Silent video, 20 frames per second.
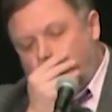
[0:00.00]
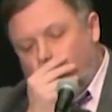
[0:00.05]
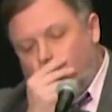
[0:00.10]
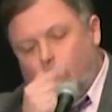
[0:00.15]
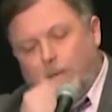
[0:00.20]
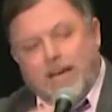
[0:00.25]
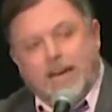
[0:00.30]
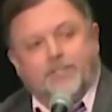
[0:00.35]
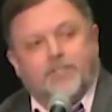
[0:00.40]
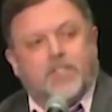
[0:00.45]

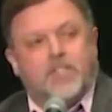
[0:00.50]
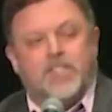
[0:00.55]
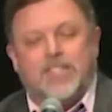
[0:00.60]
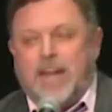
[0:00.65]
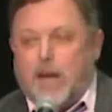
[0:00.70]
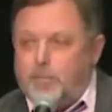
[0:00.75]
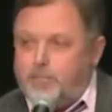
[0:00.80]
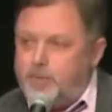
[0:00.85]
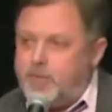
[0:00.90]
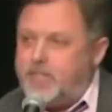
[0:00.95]
we have to
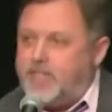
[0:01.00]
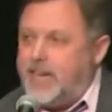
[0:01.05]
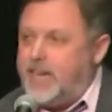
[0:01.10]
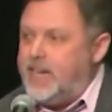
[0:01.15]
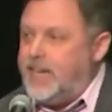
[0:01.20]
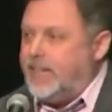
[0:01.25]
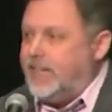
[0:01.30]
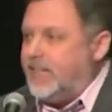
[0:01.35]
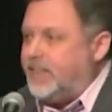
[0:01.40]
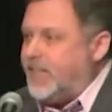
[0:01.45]
stop
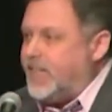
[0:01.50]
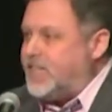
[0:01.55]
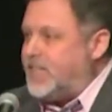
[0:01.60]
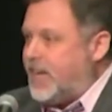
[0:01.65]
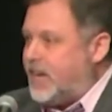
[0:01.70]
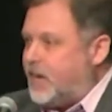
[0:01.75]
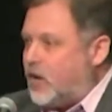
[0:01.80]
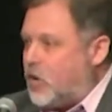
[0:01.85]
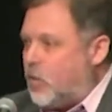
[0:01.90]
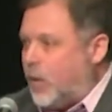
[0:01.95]
pretending that these
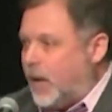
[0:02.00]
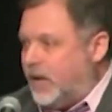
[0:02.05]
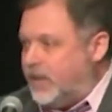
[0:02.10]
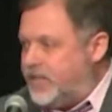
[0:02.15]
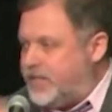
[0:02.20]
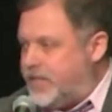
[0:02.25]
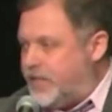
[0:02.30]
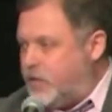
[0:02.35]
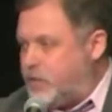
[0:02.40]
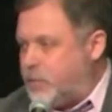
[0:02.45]

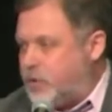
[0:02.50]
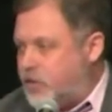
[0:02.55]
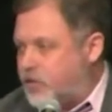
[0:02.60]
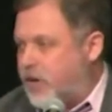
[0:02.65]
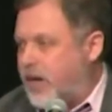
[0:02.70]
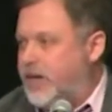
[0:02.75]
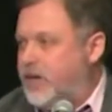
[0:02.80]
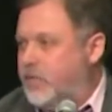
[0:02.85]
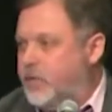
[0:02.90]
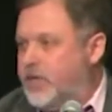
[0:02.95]
inequalities we're
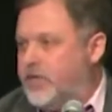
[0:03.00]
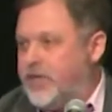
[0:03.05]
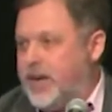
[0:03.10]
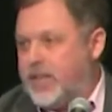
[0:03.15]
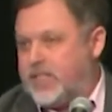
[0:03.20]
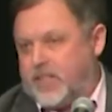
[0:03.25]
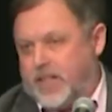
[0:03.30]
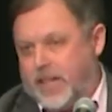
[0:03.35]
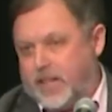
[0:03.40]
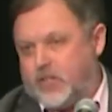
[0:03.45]
trying to
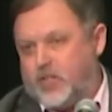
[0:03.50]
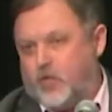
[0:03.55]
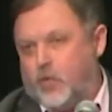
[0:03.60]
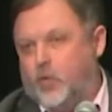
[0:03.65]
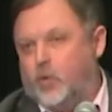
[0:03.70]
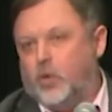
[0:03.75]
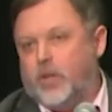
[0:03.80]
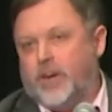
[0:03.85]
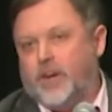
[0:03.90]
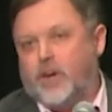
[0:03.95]
address, like
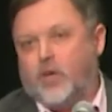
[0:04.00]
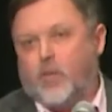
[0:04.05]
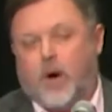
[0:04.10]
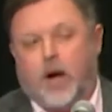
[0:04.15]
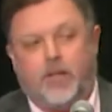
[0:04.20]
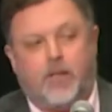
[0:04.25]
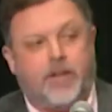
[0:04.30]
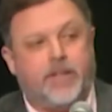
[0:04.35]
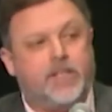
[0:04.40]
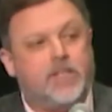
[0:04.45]
school
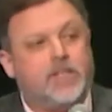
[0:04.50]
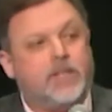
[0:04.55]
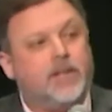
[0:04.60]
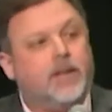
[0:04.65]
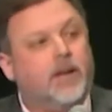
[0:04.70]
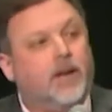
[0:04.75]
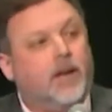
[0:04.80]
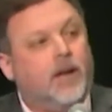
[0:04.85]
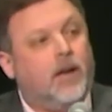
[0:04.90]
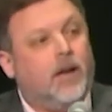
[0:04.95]
inequalities,
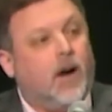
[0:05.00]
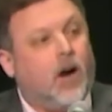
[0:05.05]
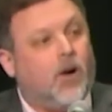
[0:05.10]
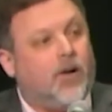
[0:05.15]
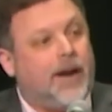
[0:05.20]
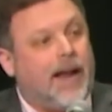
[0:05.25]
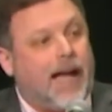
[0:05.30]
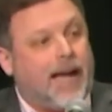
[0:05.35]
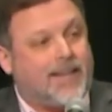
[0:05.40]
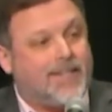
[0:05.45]

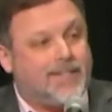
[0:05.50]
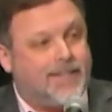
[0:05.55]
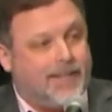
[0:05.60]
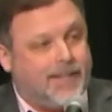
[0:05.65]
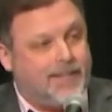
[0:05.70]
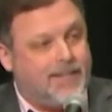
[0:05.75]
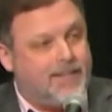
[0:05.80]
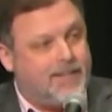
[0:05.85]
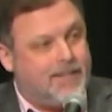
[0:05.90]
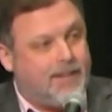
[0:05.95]
are an
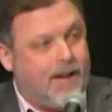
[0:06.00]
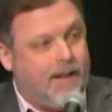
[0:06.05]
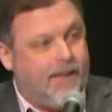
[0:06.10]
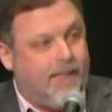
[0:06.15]
accident.